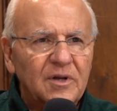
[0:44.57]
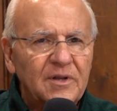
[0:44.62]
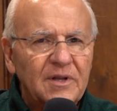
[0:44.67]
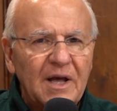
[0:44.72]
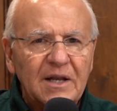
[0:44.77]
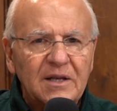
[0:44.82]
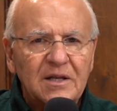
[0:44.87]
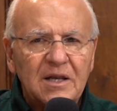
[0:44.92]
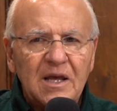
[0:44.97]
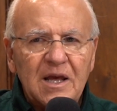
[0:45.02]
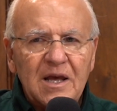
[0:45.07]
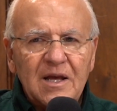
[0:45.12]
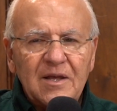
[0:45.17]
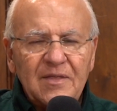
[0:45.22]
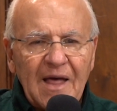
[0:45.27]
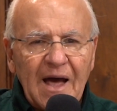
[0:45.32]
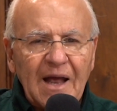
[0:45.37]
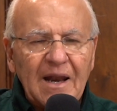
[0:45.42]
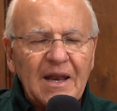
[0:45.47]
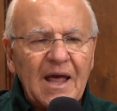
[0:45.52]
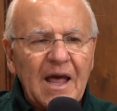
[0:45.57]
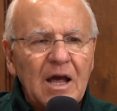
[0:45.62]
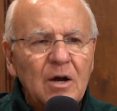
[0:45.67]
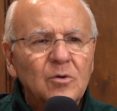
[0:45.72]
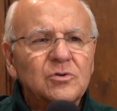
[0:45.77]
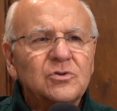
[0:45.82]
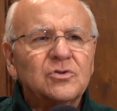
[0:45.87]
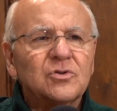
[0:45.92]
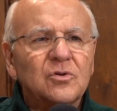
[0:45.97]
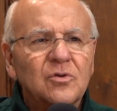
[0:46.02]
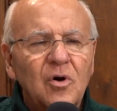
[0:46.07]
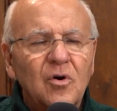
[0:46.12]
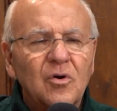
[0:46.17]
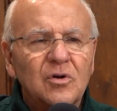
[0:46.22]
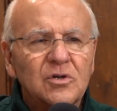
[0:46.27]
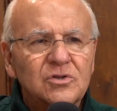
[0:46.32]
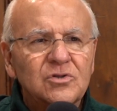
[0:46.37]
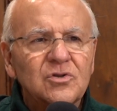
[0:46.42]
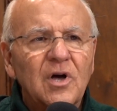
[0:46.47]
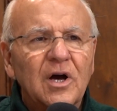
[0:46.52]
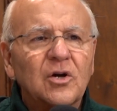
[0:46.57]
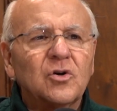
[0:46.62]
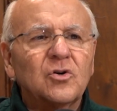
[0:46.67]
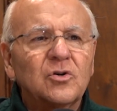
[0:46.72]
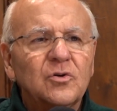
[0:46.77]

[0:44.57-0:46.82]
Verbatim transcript: And that anguish alone is not